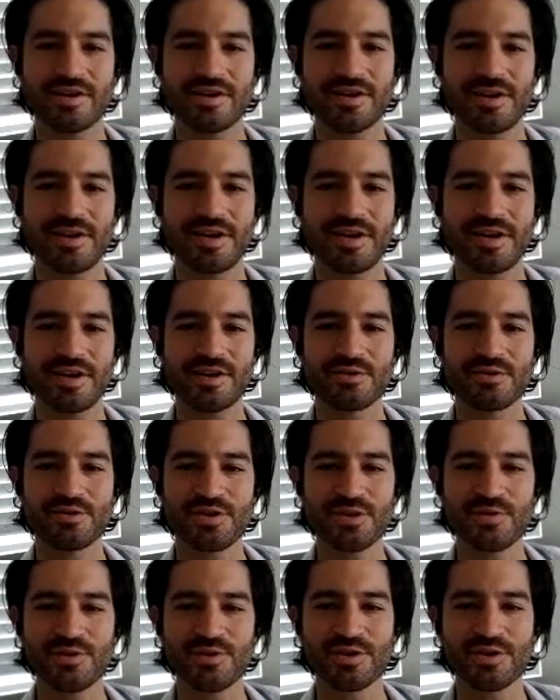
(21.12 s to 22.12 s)
I
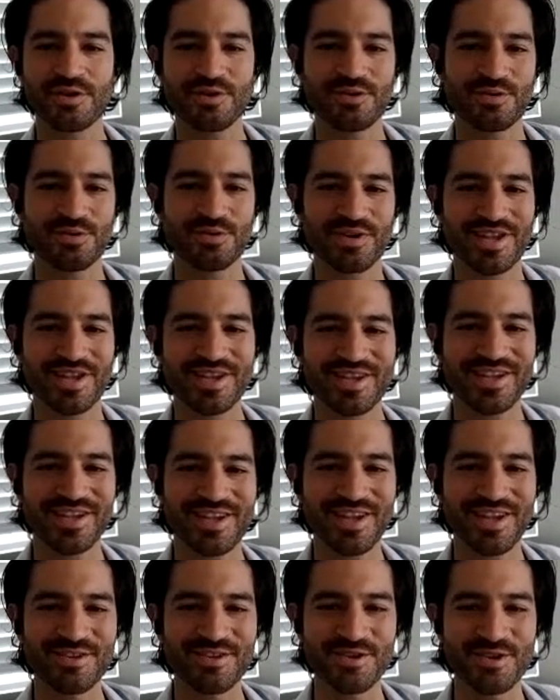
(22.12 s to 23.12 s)
agree with you.
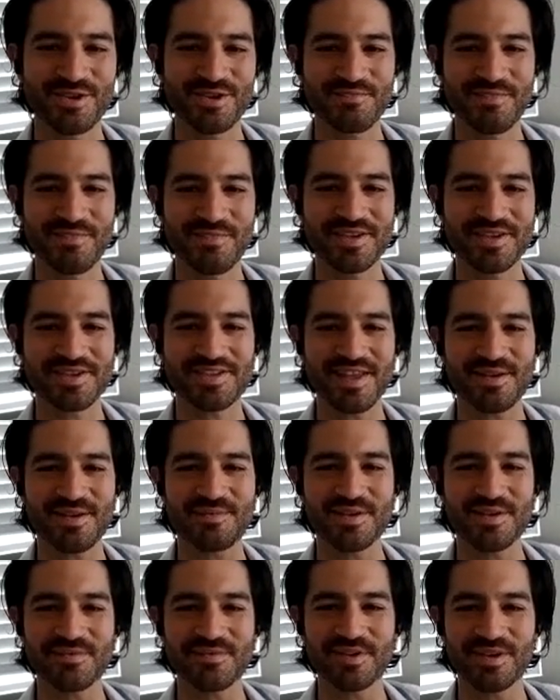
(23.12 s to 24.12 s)
I know you didn't make a
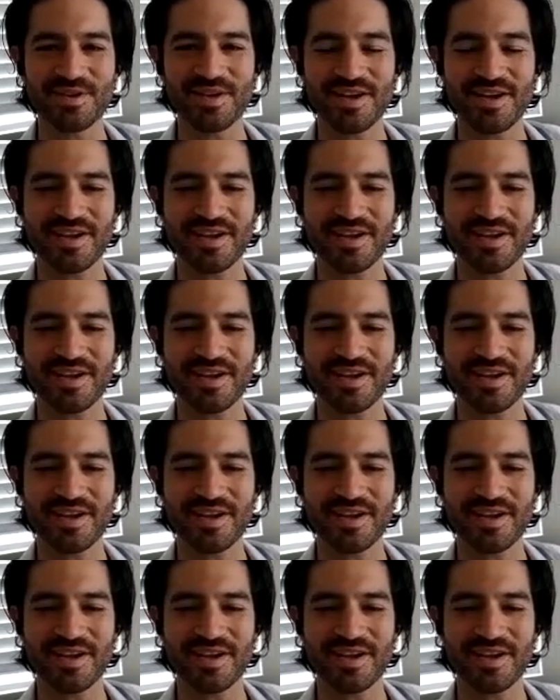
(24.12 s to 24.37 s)
statement, but I